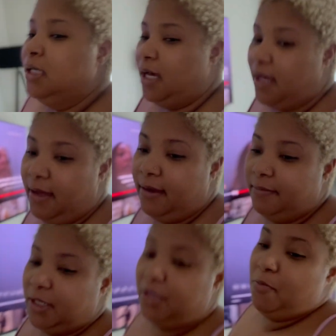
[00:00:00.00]

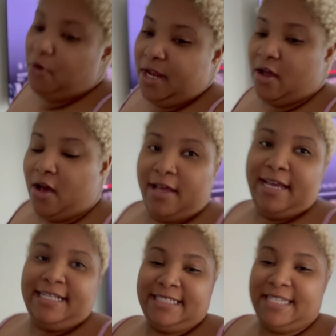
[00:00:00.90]
good morning, y'all.
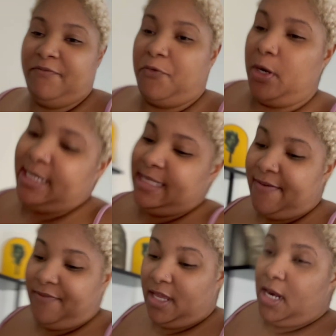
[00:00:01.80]
It's
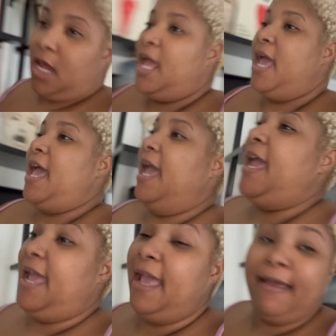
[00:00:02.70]
10:47
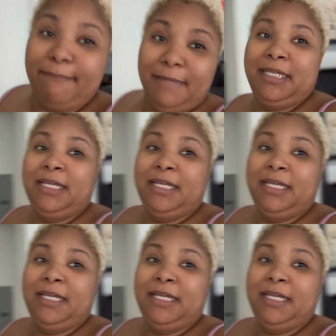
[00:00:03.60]
a.m.